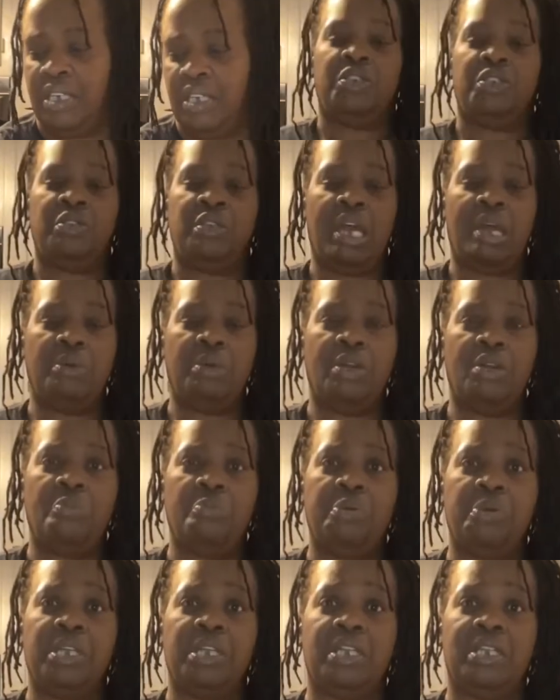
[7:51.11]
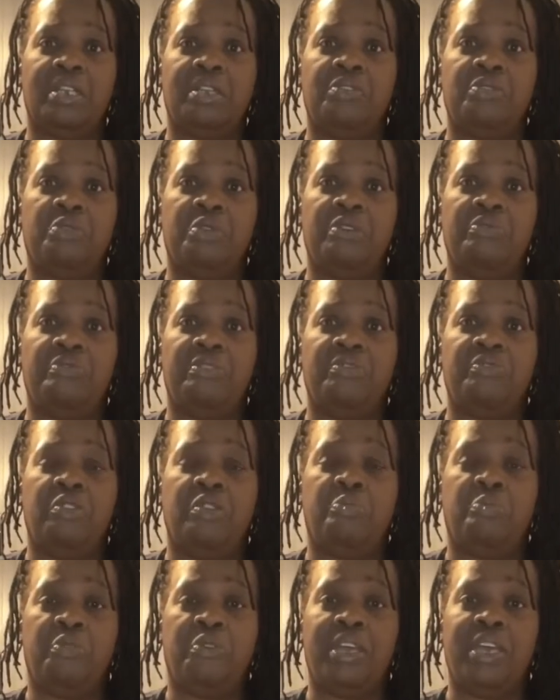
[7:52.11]
So now we're gonna put it in a 350
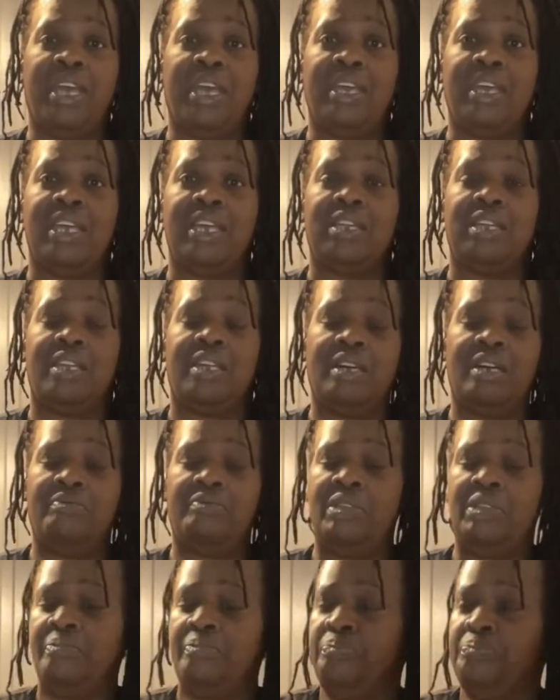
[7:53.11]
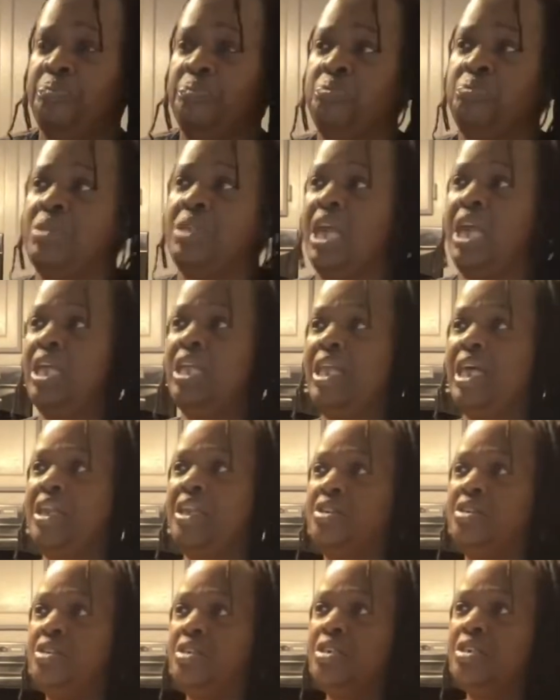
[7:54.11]
preheated oven and let
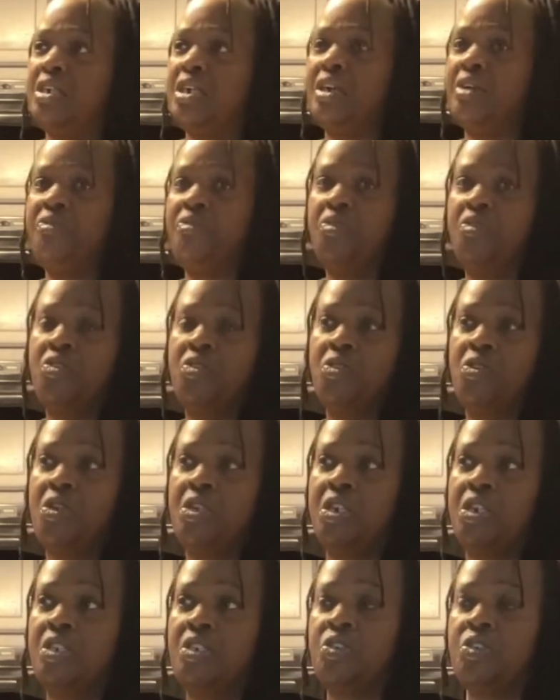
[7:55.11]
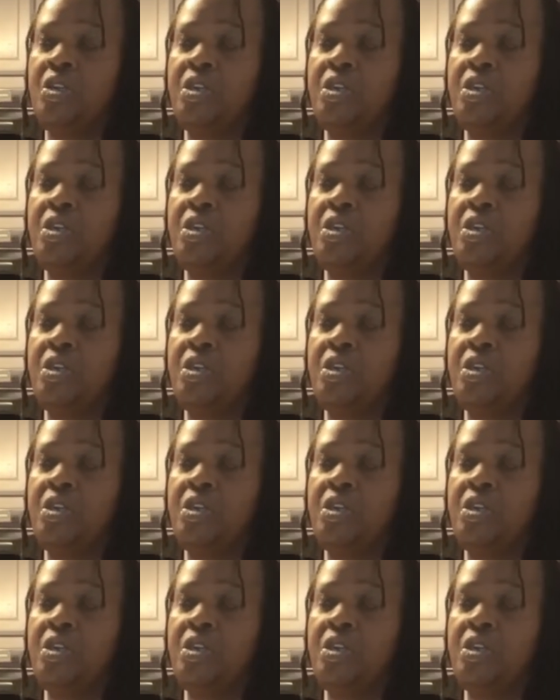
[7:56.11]
it cook for